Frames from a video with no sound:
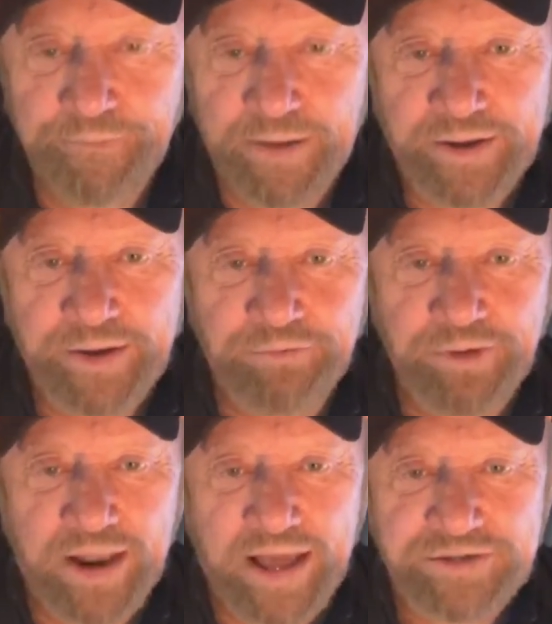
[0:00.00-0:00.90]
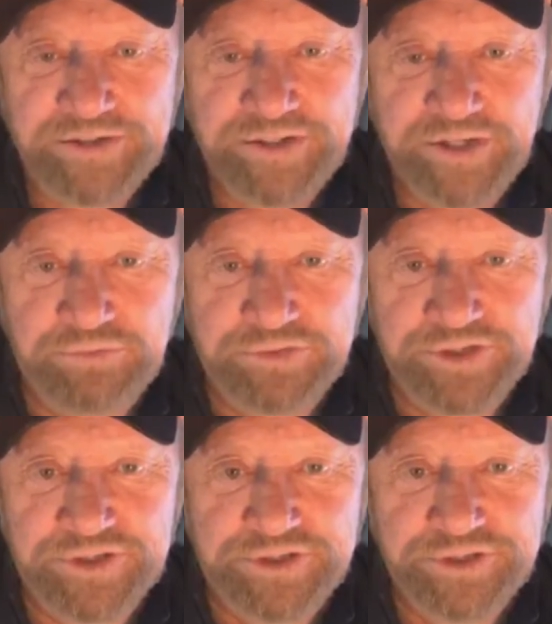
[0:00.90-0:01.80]
didn't realize it
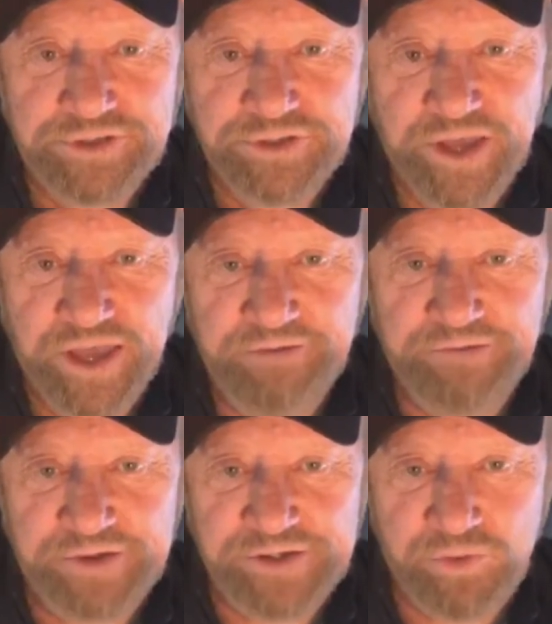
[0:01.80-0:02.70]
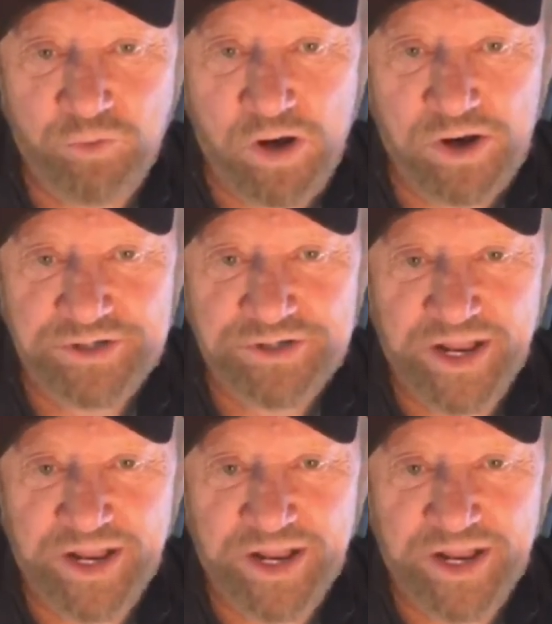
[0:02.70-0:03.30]
was as heavy as it was,